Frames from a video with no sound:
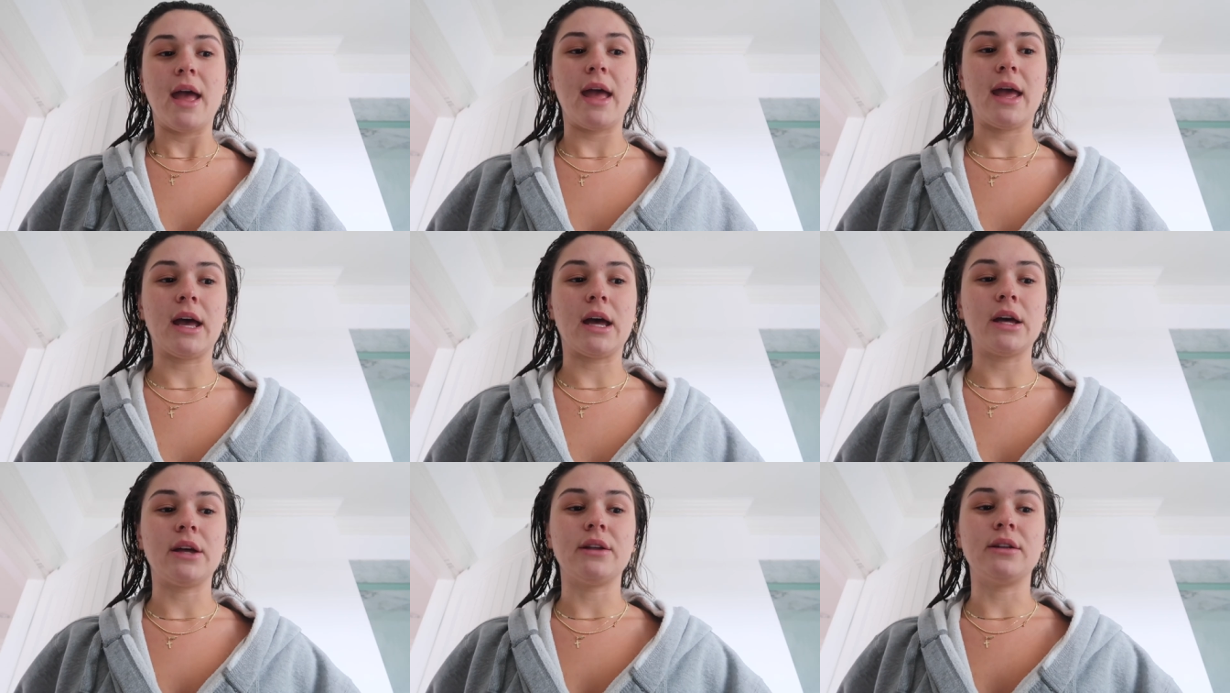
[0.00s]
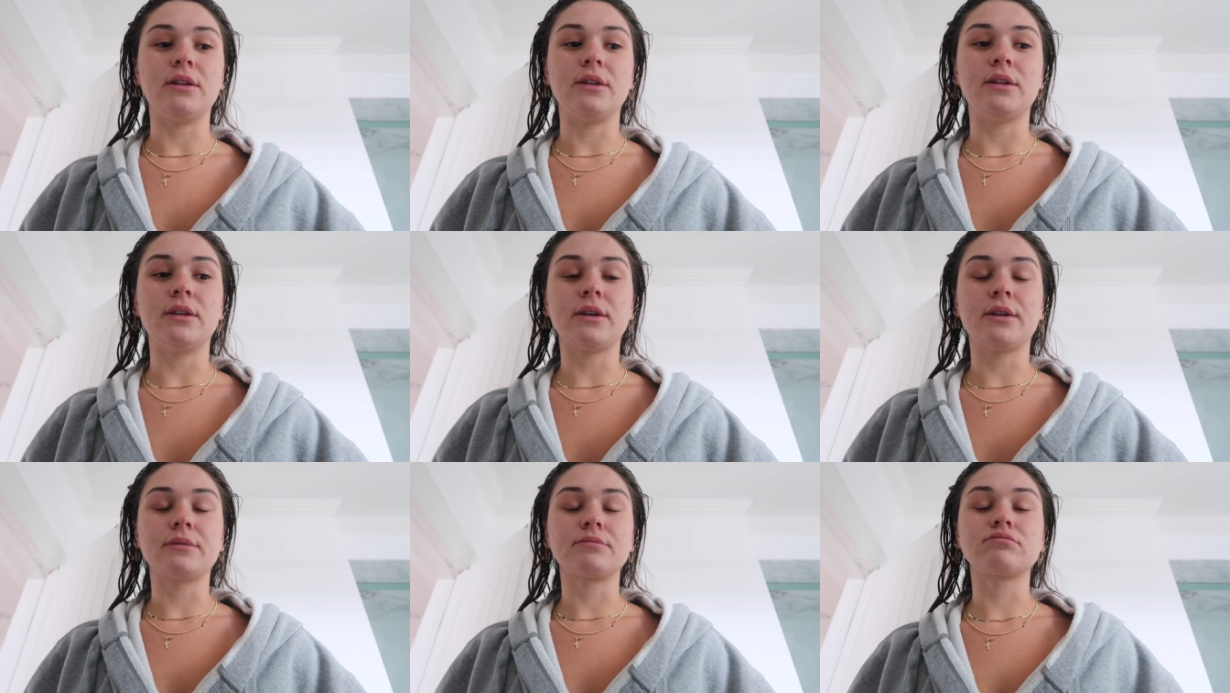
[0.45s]

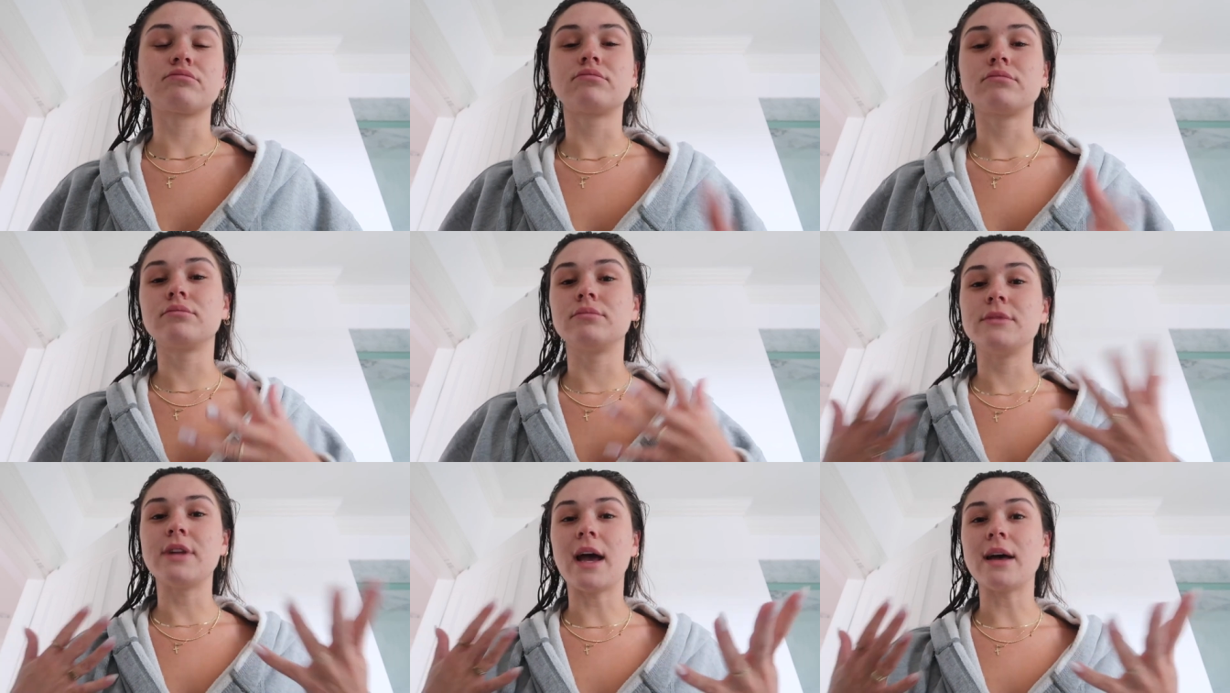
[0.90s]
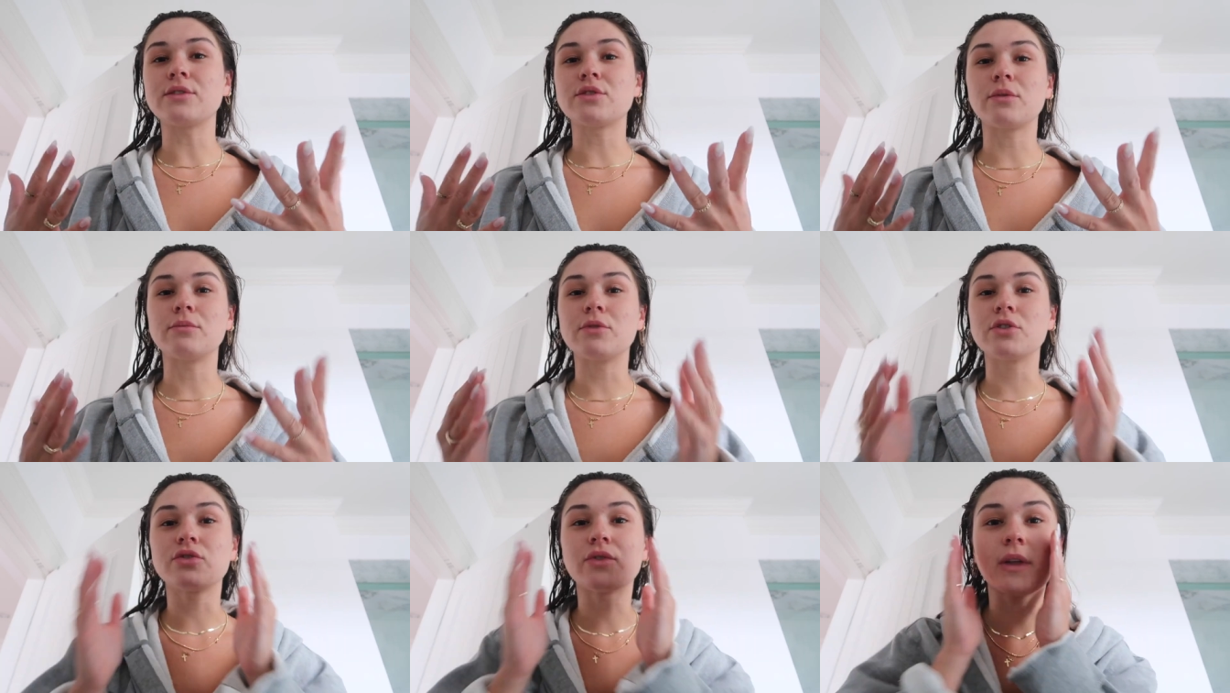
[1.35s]
And yeah,
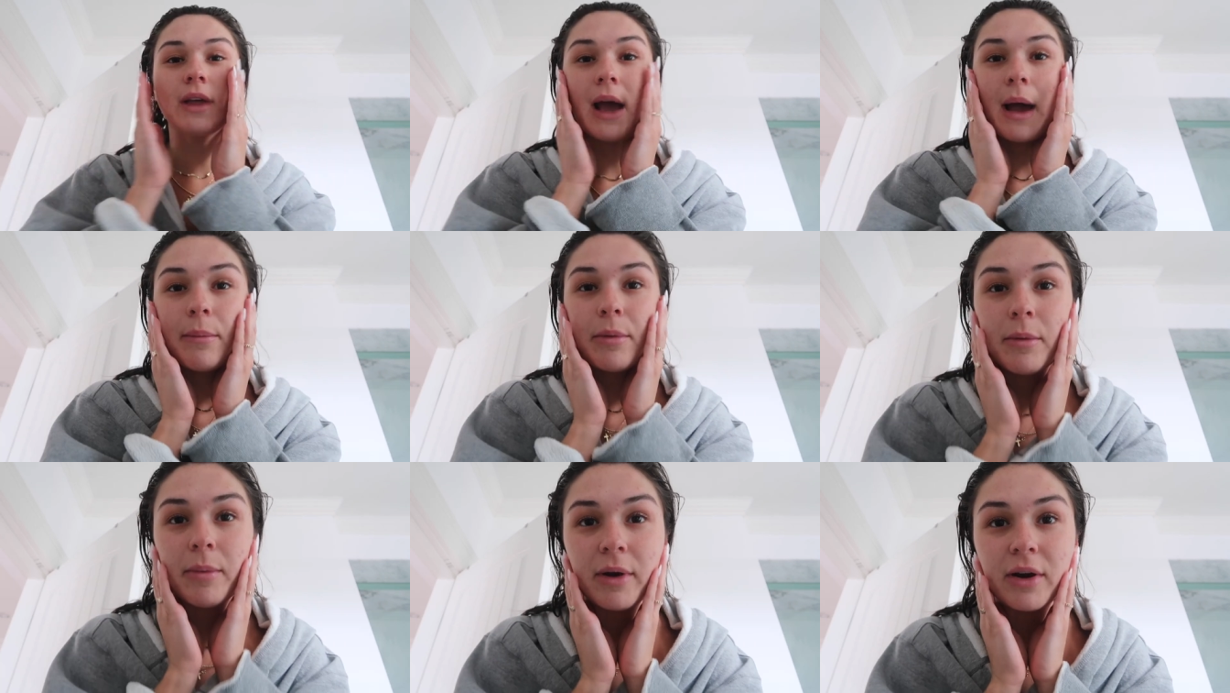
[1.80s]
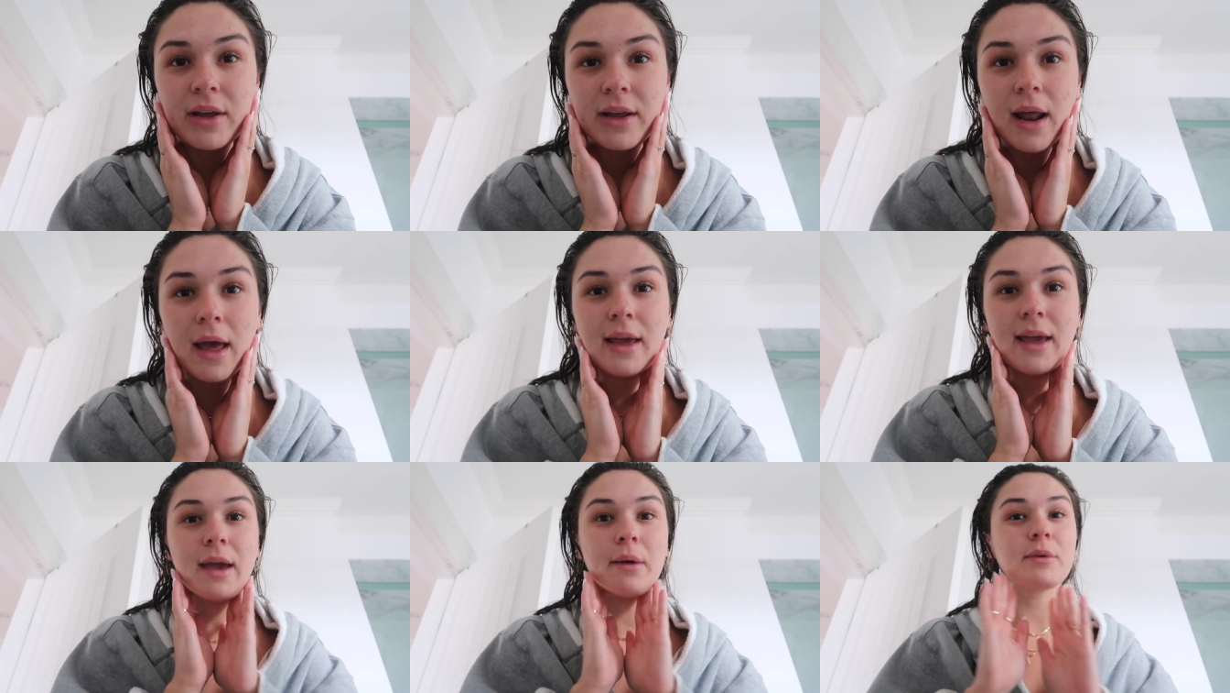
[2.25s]
so I'm just really happy about it.
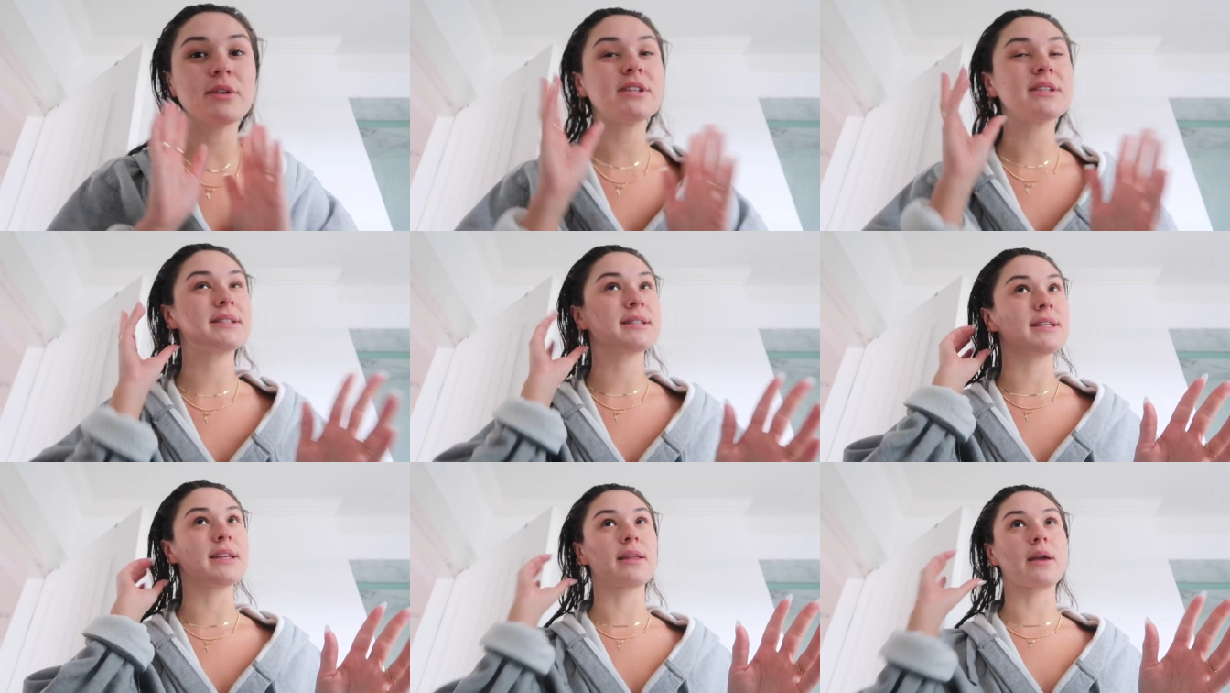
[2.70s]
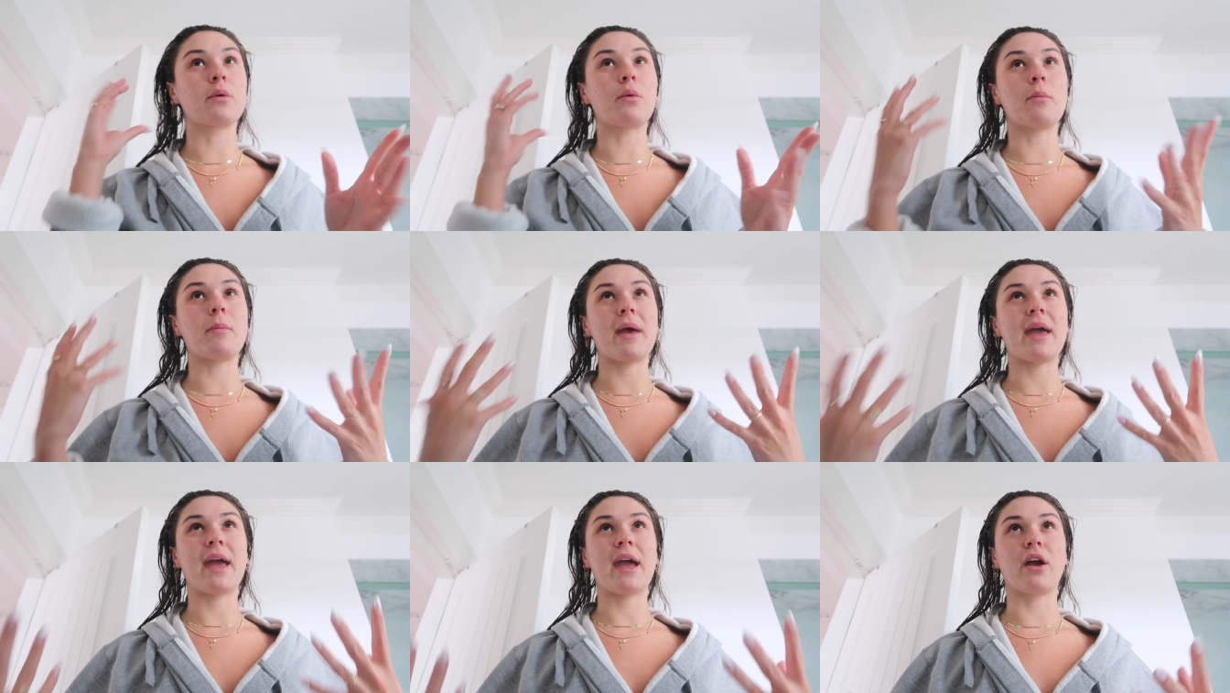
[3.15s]
I can't wait to see like
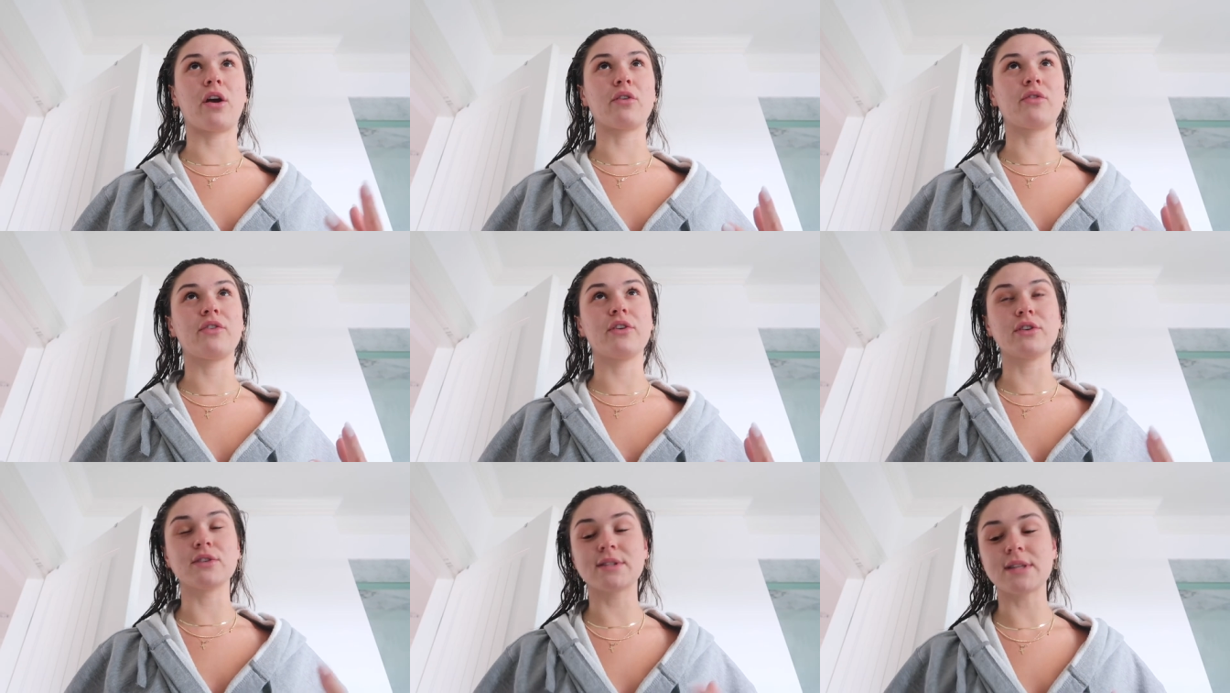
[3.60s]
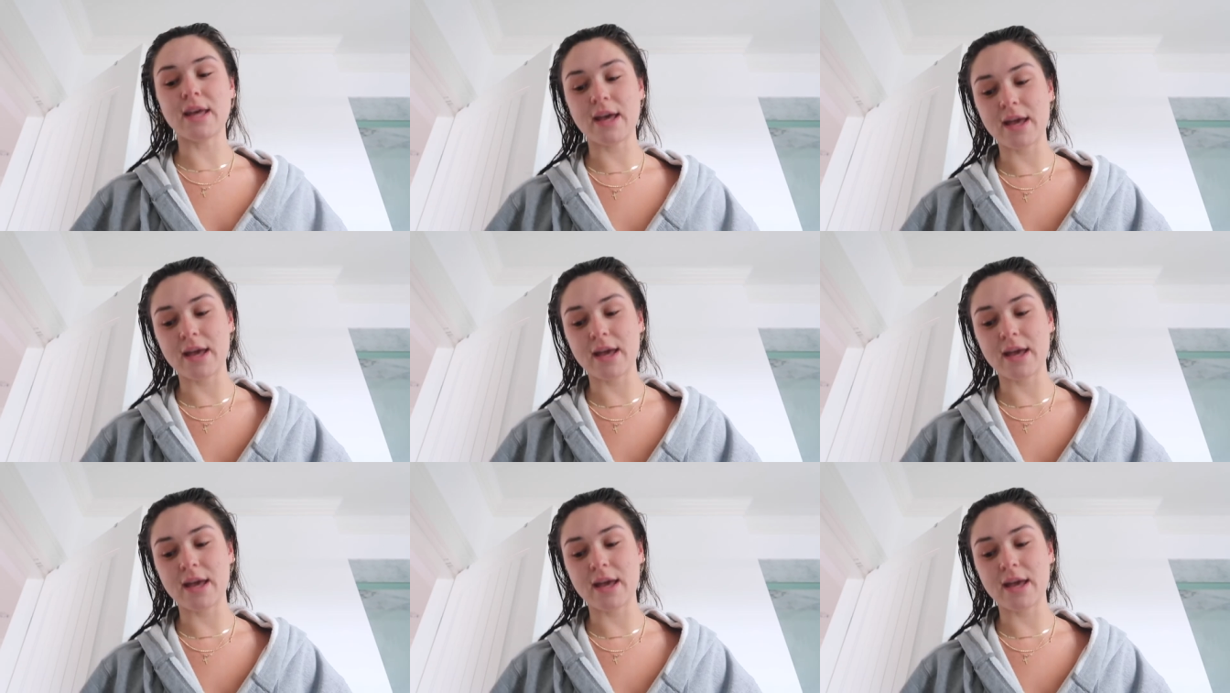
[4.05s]
what my hair feels